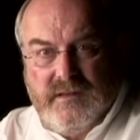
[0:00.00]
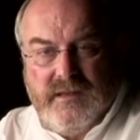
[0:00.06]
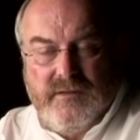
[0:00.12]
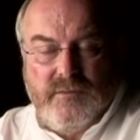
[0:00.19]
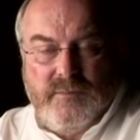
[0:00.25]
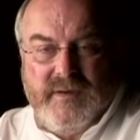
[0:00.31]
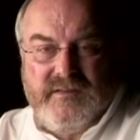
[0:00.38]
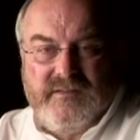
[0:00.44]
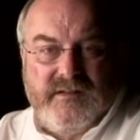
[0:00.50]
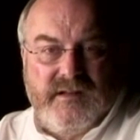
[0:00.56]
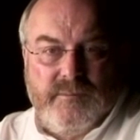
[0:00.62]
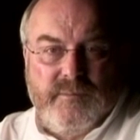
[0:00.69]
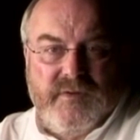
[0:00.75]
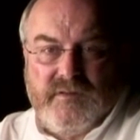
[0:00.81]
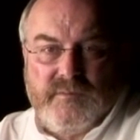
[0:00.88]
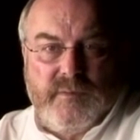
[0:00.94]
It will
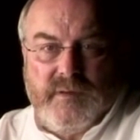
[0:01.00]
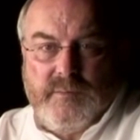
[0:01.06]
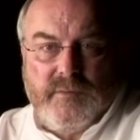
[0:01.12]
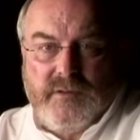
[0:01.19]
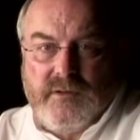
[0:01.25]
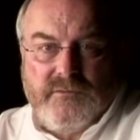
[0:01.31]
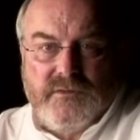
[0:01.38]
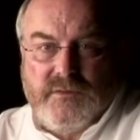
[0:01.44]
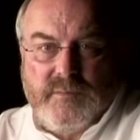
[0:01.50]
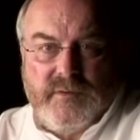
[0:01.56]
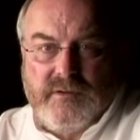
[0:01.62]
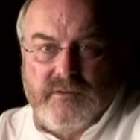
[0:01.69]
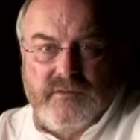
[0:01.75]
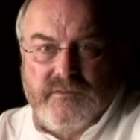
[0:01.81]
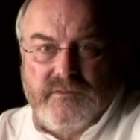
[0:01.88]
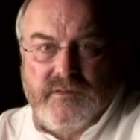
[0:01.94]
basically piss people off, to be
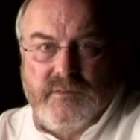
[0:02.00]
honest,